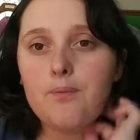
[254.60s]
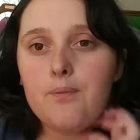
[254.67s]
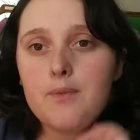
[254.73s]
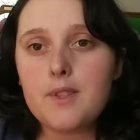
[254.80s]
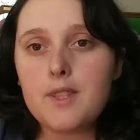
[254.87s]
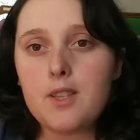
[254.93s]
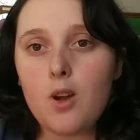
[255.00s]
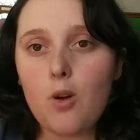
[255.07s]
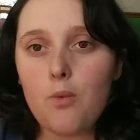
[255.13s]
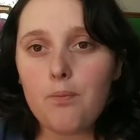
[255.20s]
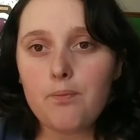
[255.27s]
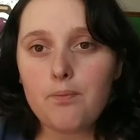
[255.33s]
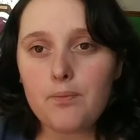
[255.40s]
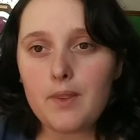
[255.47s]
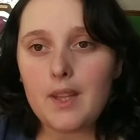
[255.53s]
So
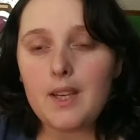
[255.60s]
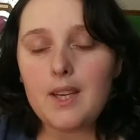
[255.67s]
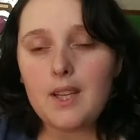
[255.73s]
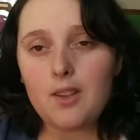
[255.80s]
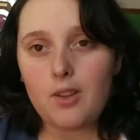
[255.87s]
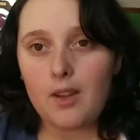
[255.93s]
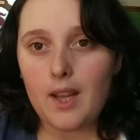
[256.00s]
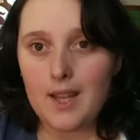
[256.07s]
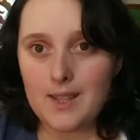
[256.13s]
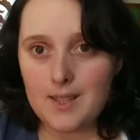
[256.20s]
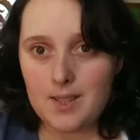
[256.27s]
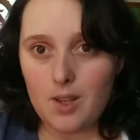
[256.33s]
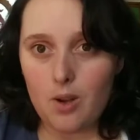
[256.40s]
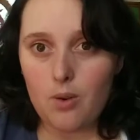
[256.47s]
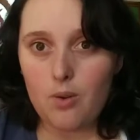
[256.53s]
in either case
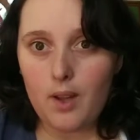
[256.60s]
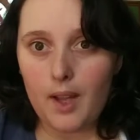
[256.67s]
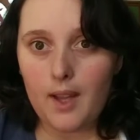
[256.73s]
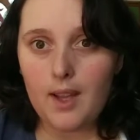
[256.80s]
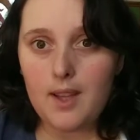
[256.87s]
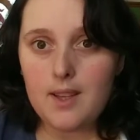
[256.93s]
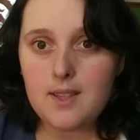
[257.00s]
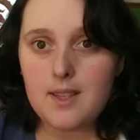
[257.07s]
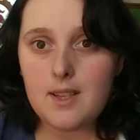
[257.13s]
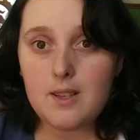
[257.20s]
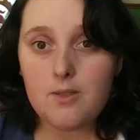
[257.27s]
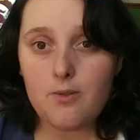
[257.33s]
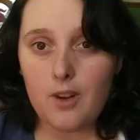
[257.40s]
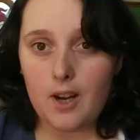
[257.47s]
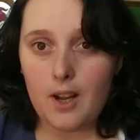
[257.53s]
though, AAC
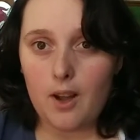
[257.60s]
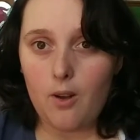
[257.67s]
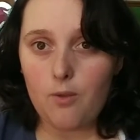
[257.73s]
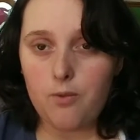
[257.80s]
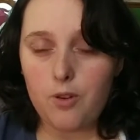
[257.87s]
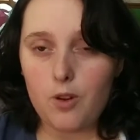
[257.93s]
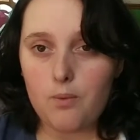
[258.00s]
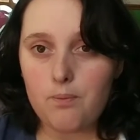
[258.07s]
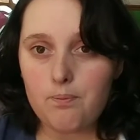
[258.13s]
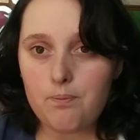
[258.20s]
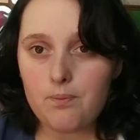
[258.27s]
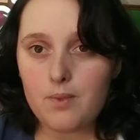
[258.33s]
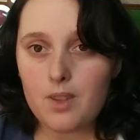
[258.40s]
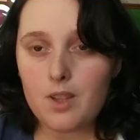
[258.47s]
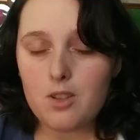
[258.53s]
is very helpful.
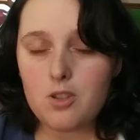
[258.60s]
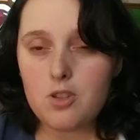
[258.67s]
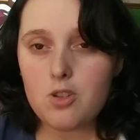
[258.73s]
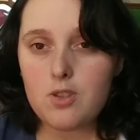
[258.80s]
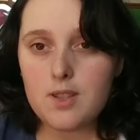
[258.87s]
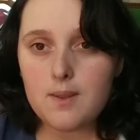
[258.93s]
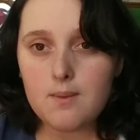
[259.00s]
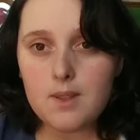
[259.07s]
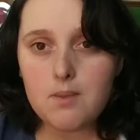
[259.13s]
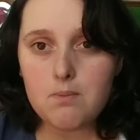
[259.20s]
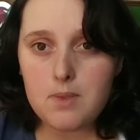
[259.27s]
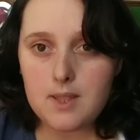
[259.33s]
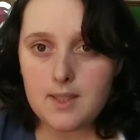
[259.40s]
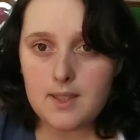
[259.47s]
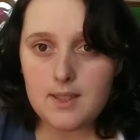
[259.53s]
So some of the
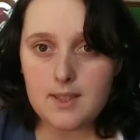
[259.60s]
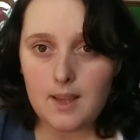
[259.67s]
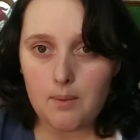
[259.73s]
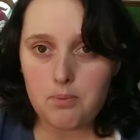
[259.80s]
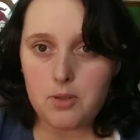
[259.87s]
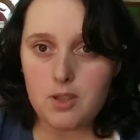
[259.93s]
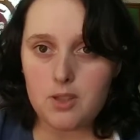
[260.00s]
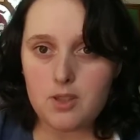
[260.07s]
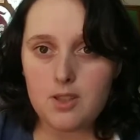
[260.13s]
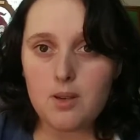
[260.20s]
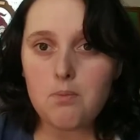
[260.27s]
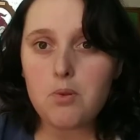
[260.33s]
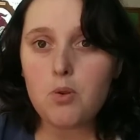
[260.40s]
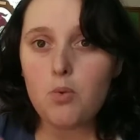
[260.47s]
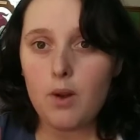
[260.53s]
misconceptions.
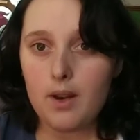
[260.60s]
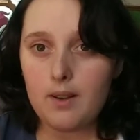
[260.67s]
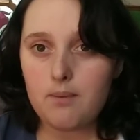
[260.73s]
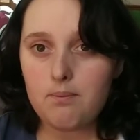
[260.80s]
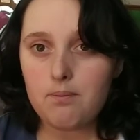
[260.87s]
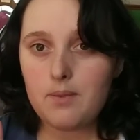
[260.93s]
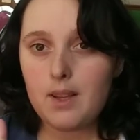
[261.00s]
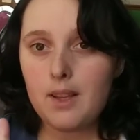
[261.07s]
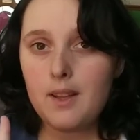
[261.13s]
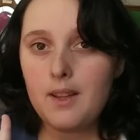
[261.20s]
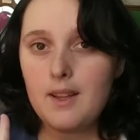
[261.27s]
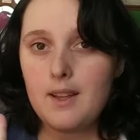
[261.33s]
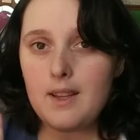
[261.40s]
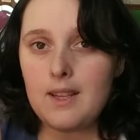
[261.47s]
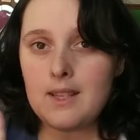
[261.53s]
Number one
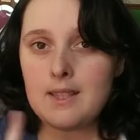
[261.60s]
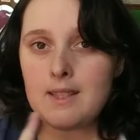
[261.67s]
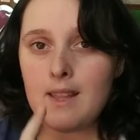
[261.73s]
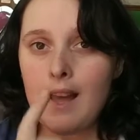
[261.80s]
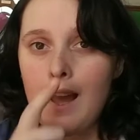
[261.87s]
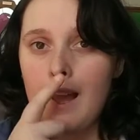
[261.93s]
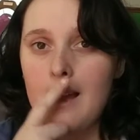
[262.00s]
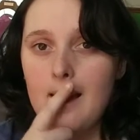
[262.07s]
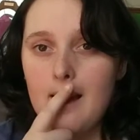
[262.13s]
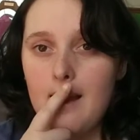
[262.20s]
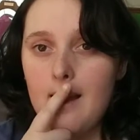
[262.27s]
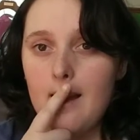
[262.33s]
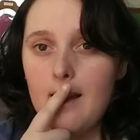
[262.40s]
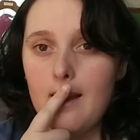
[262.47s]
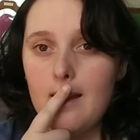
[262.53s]
is that
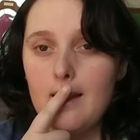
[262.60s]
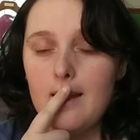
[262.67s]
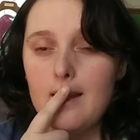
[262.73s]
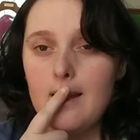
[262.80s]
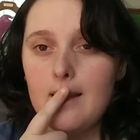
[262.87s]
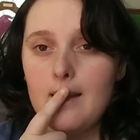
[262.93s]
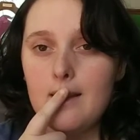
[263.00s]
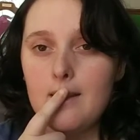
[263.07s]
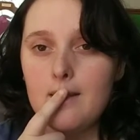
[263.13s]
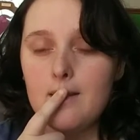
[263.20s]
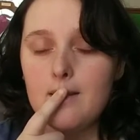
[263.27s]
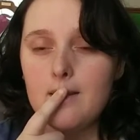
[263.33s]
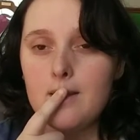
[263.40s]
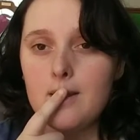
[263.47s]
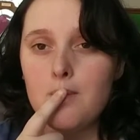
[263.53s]

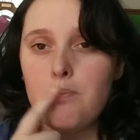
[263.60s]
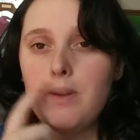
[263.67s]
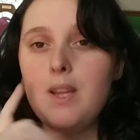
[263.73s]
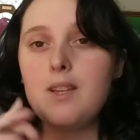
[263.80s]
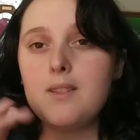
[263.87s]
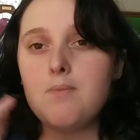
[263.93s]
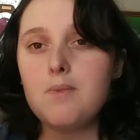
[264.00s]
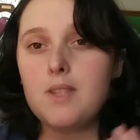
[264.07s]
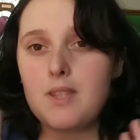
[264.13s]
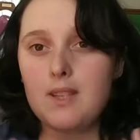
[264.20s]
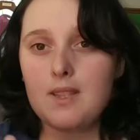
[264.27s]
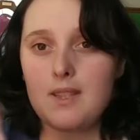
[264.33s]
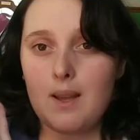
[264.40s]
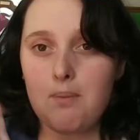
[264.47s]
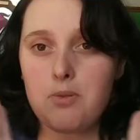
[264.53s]
the biggest
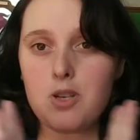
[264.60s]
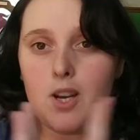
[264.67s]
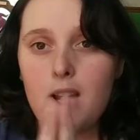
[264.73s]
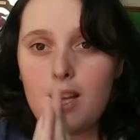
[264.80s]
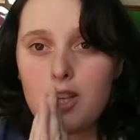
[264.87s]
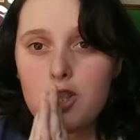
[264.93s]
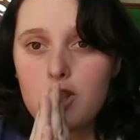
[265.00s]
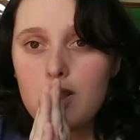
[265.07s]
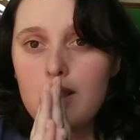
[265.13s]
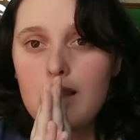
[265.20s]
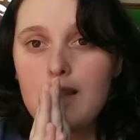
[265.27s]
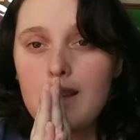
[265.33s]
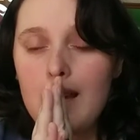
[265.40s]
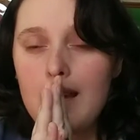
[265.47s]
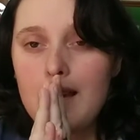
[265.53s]
misconception
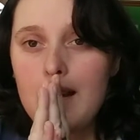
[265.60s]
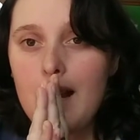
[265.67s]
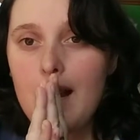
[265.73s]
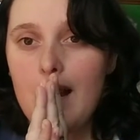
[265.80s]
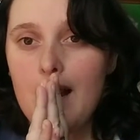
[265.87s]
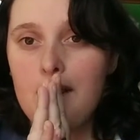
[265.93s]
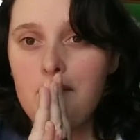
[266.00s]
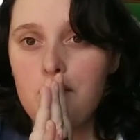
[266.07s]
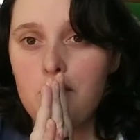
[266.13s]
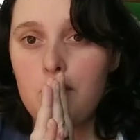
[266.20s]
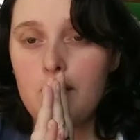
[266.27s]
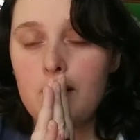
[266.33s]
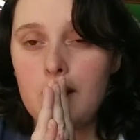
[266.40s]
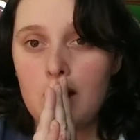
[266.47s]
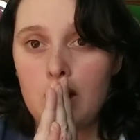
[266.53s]
actually that I've
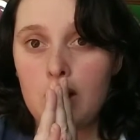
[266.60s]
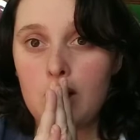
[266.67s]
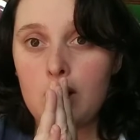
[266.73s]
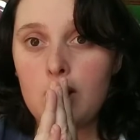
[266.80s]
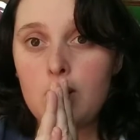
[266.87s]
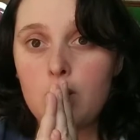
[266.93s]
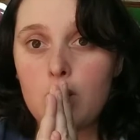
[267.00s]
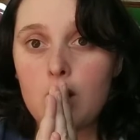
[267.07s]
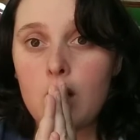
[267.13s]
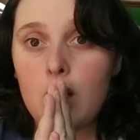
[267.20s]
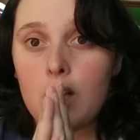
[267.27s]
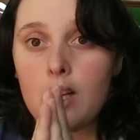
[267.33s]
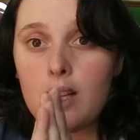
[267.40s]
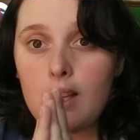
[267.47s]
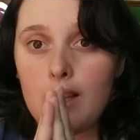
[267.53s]
really heard
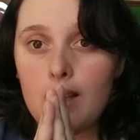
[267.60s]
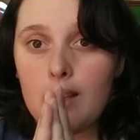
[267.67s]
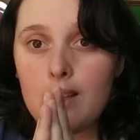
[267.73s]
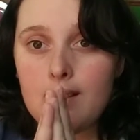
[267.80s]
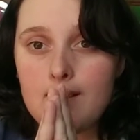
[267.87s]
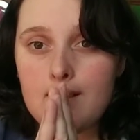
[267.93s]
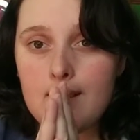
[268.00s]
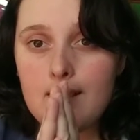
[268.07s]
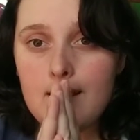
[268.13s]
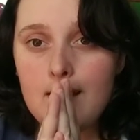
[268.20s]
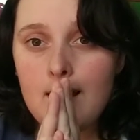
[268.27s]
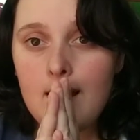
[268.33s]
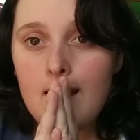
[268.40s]
regarding AAC